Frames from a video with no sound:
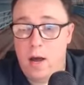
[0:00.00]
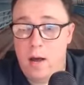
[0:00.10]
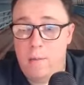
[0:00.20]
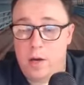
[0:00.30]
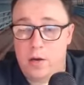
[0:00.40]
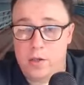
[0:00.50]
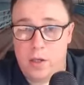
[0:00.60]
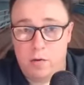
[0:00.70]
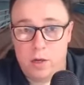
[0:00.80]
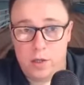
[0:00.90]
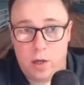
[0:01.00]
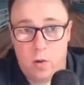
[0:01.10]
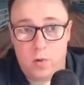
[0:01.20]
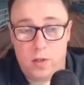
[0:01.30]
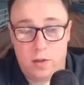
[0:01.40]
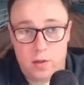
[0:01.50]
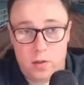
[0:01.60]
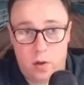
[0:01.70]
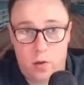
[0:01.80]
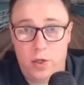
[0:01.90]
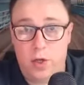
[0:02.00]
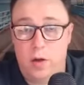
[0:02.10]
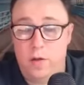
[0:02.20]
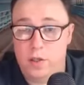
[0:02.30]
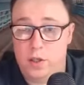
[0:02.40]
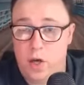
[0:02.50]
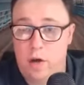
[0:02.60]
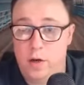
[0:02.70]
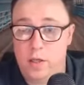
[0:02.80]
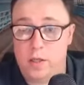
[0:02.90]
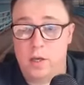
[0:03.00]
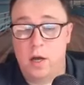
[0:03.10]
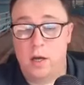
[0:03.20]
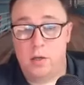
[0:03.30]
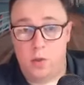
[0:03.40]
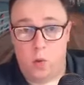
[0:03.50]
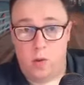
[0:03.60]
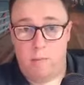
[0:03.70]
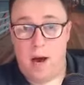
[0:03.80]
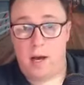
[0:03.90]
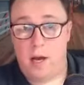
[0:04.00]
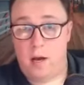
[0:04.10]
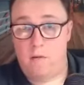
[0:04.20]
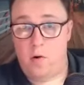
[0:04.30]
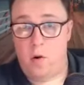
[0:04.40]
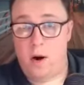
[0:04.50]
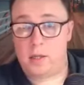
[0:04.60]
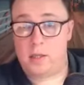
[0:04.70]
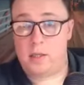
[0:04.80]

because the results, the solution, and the service do all the marketing for us.